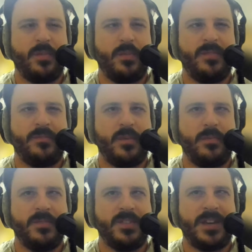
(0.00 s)
What
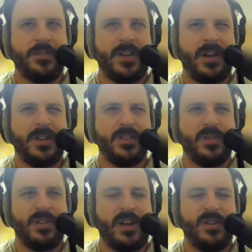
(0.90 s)
we've settled on is
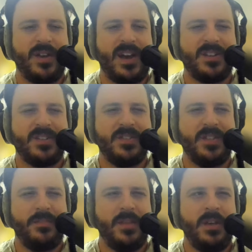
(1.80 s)
we allow you to access
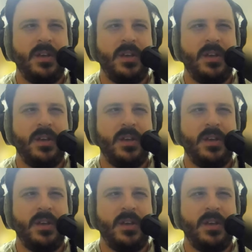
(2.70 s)
them,